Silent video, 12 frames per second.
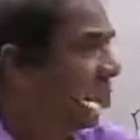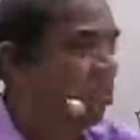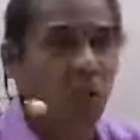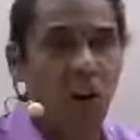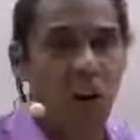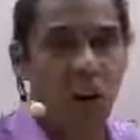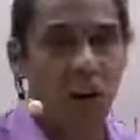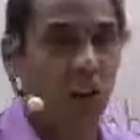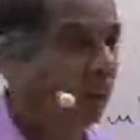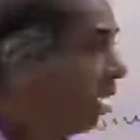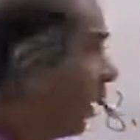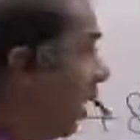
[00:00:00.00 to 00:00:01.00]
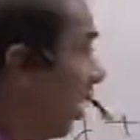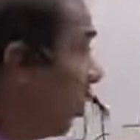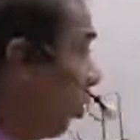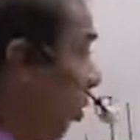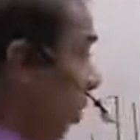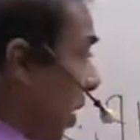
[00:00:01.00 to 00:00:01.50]
this wall, it
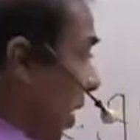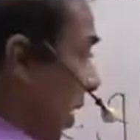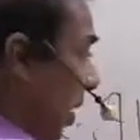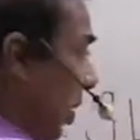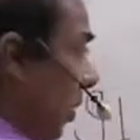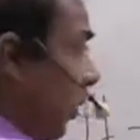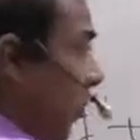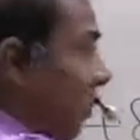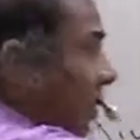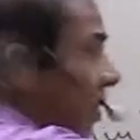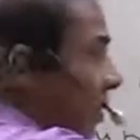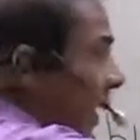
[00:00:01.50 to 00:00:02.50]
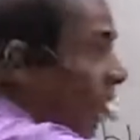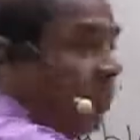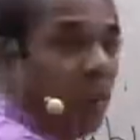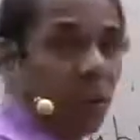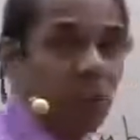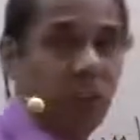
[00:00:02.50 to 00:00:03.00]
would break.
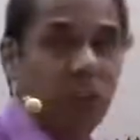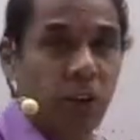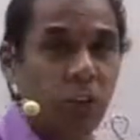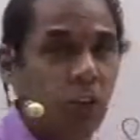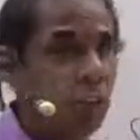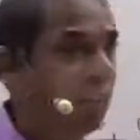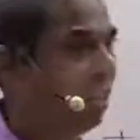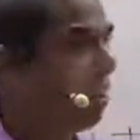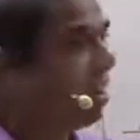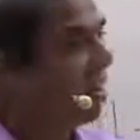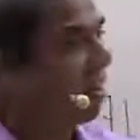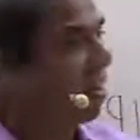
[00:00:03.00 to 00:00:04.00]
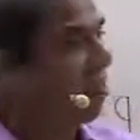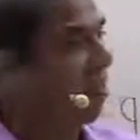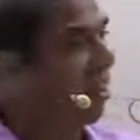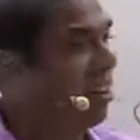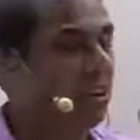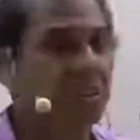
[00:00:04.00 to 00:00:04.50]
Second formula I have used it. If
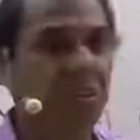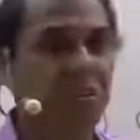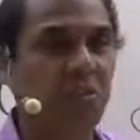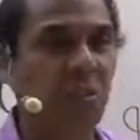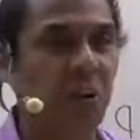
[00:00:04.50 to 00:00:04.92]
I hit this